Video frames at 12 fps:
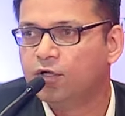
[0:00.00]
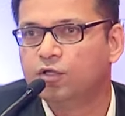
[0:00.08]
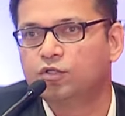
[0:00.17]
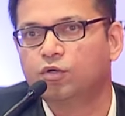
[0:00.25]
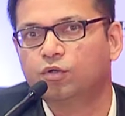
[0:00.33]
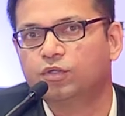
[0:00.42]

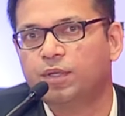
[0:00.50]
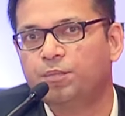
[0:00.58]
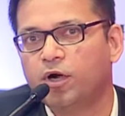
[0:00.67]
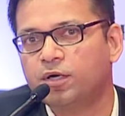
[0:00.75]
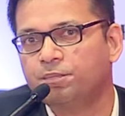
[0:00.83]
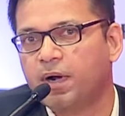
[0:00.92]
So the
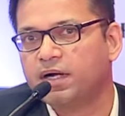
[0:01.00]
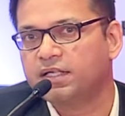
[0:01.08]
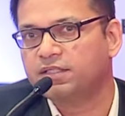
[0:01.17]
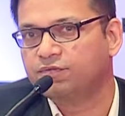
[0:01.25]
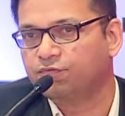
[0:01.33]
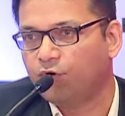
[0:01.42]
important part
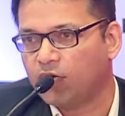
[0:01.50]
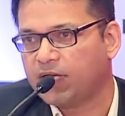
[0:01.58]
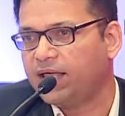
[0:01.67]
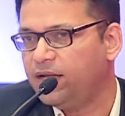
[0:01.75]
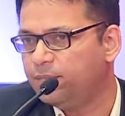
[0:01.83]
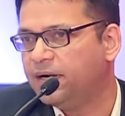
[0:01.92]
is what
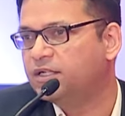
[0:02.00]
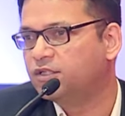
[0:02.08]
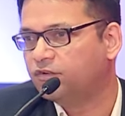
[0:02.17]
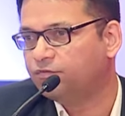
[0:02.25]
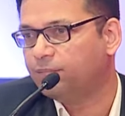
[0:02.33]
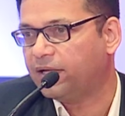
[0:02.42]
elements
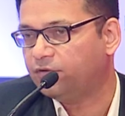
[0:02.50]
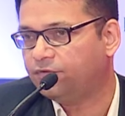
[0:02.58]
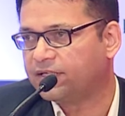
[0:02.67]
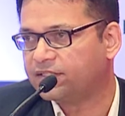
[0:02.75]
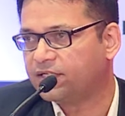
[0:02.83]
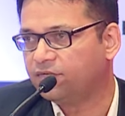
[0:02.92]
of
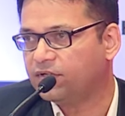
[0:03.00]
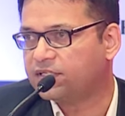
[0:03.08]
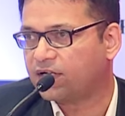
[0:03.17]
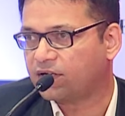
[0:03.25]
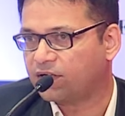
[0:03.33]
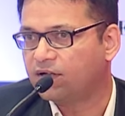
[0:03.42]
manufacturing which
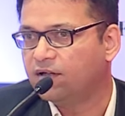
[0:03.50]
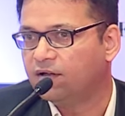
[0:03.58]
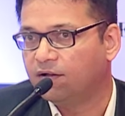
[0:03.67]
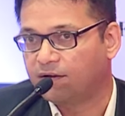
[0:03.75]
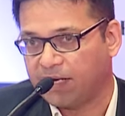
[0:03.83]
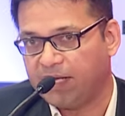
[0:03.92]
are
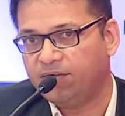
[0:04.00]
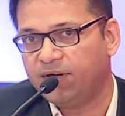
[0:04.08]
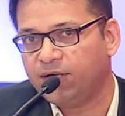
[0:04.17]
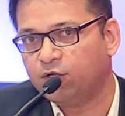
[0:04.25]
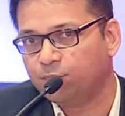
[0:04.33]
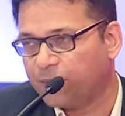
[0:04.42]

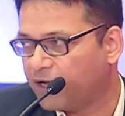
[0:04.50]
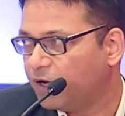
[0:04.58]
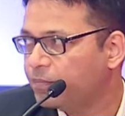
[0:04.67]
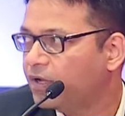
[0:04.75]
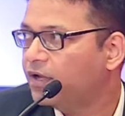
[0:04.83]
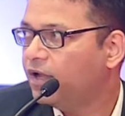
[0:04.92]
relevant to pick
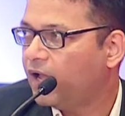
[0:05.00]
up,